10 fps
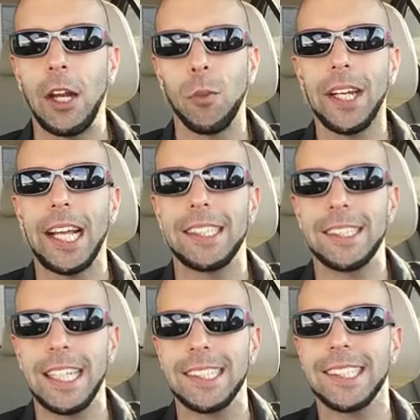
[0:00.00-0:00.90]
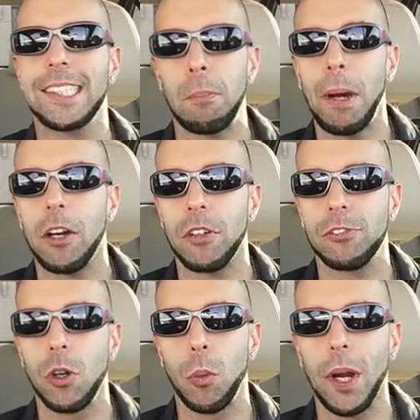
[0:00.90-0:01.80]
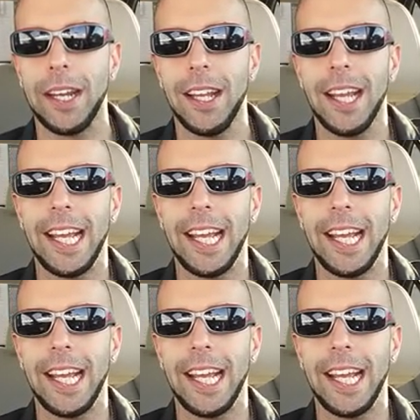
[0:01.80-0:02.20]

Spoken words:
and when I say step out of the way,